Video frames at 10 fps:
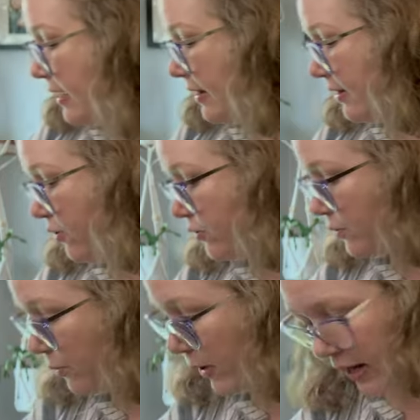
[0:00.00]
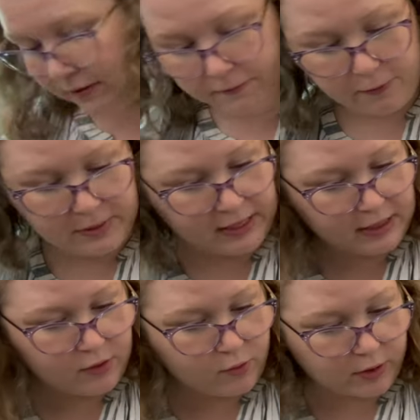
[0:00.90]
those were waiting for me
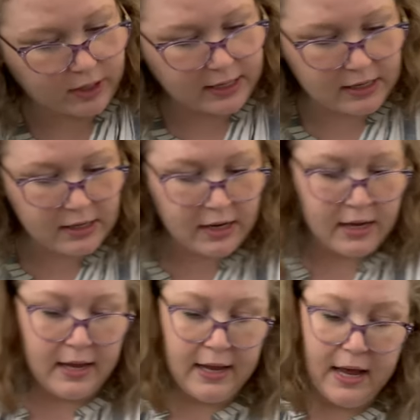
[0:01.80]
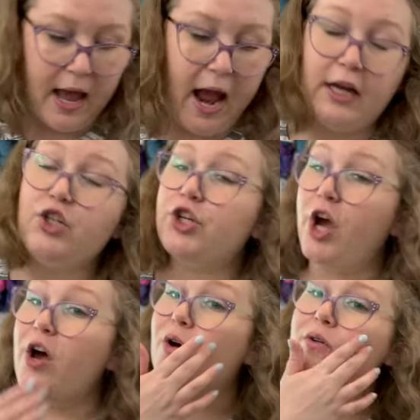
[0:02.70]
in Oregon. I
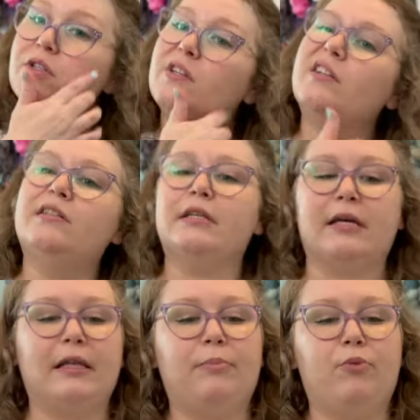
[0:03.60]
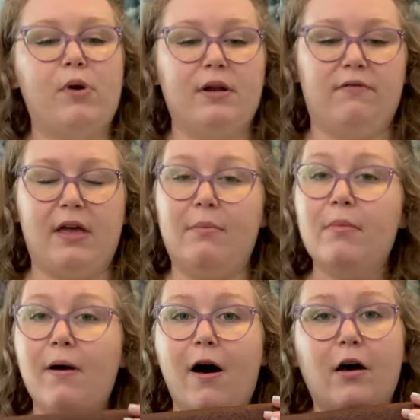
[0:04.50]
chose to clip one of
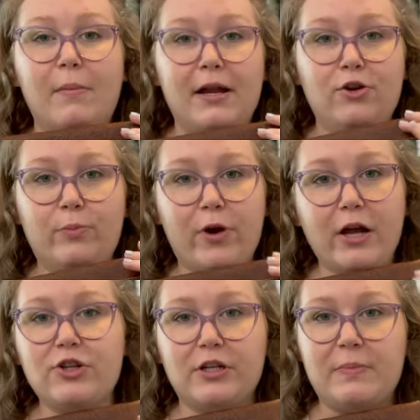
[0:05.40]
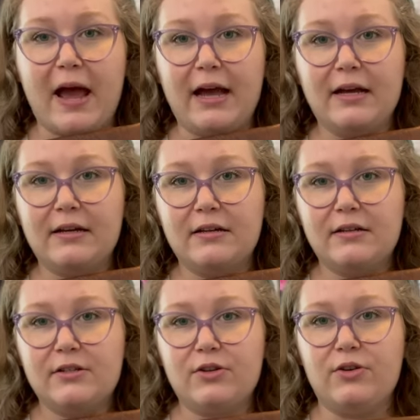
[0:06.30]
them on my new project bag.
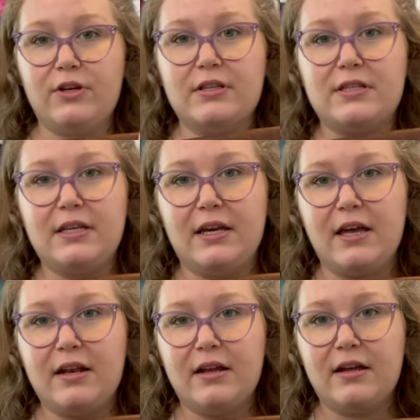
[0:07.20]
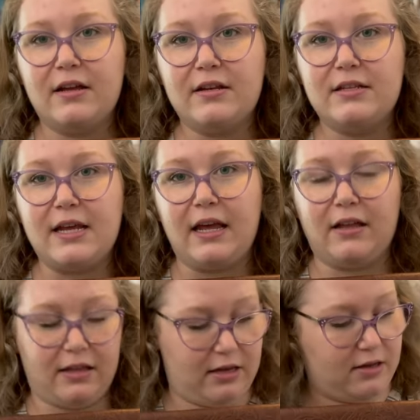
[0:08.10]
So you can see it
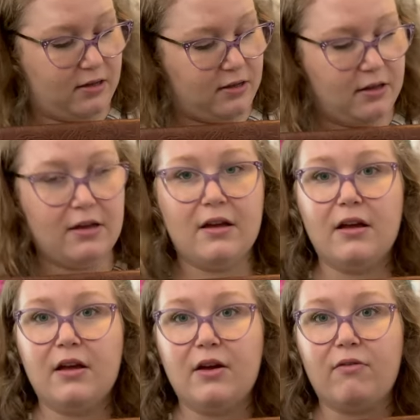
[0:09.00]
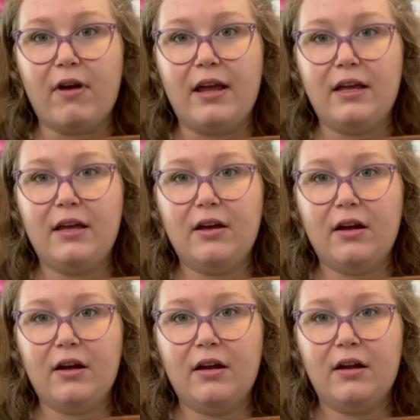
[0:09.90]
dangling right
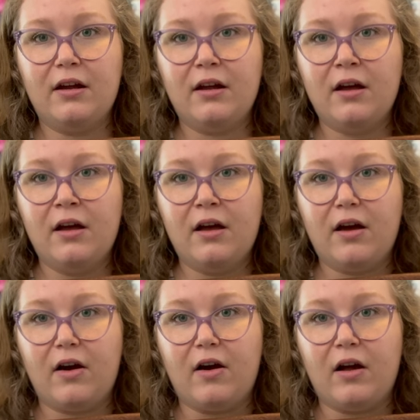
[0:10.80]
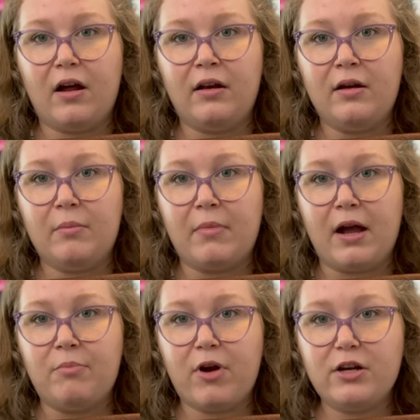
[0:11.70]
here on
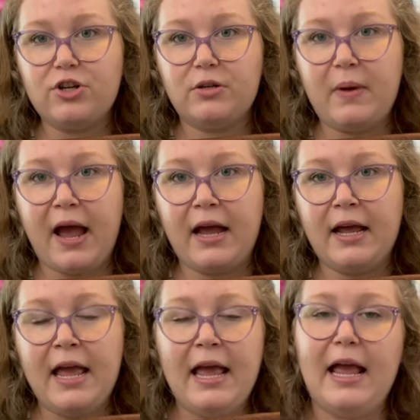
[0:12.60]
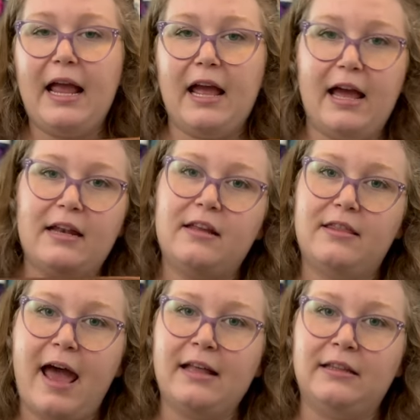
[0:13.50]
my project bag and
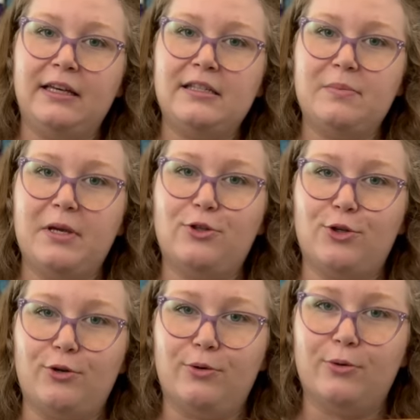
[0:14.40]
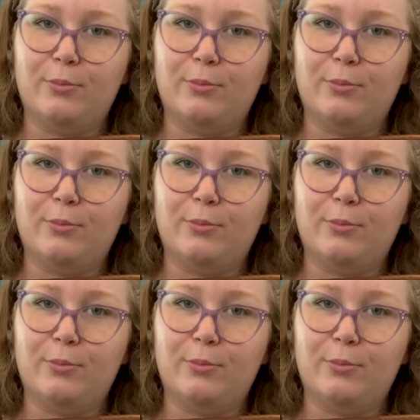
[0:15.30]
that leads me to